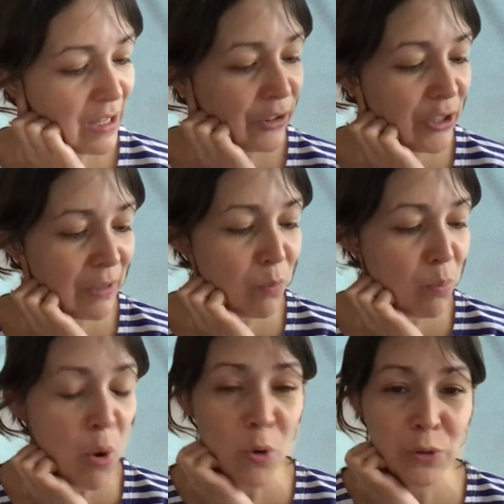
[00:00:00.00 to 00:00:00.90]
the
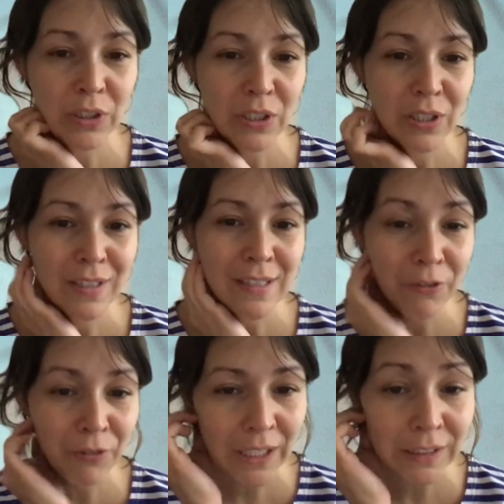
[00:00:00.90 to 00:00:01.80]
most
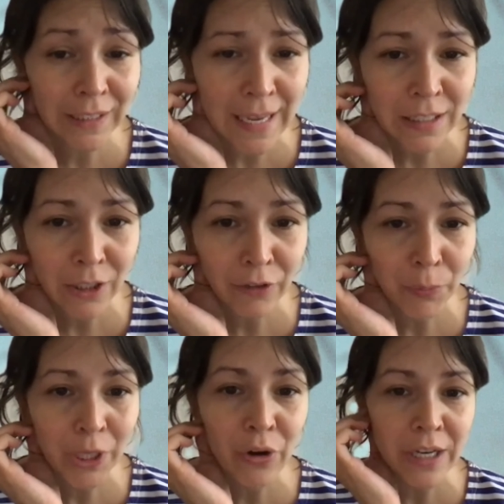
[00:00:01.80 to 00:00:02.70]
difficult lesson of
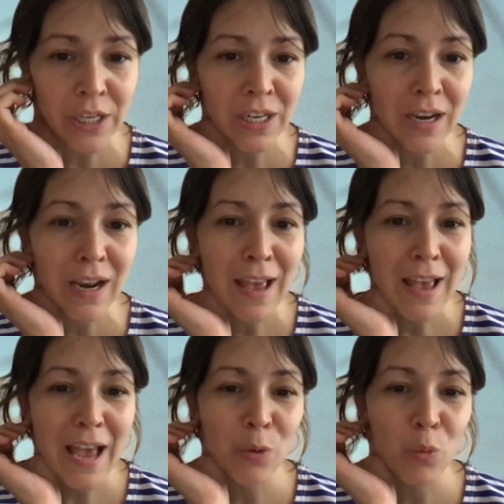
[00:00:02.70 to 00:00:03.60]
immigration
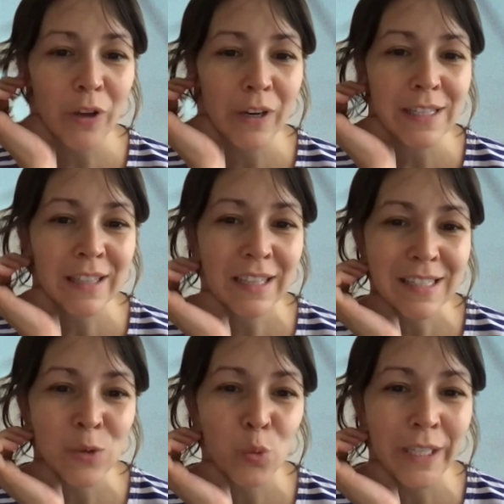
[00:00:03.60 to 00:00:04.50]
and what is the
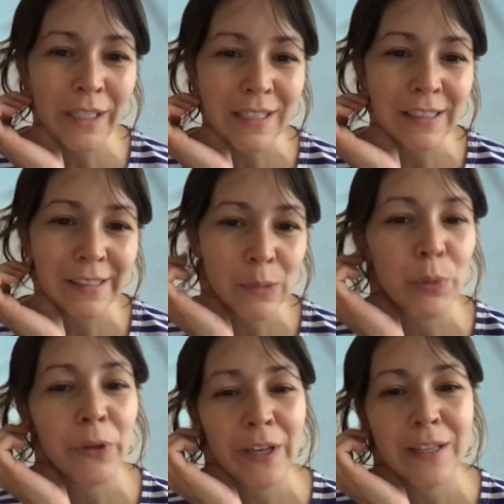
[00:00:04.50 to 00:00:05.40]
sweetest
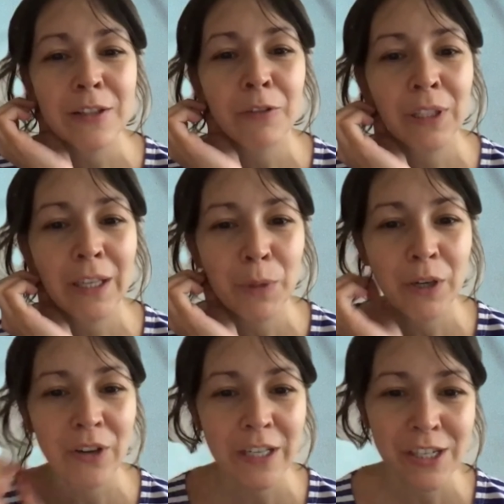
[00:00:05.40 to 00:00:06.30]
experience of the
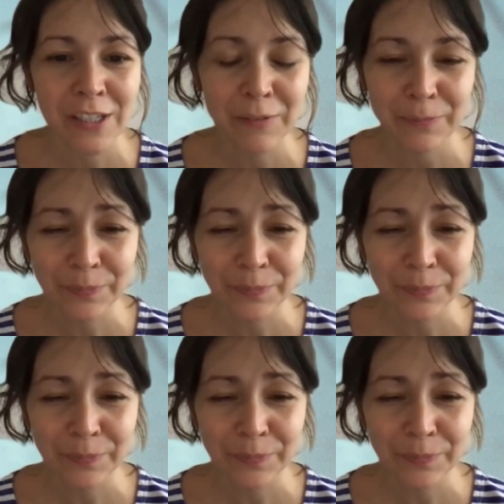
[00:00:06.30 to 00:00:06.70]
immigration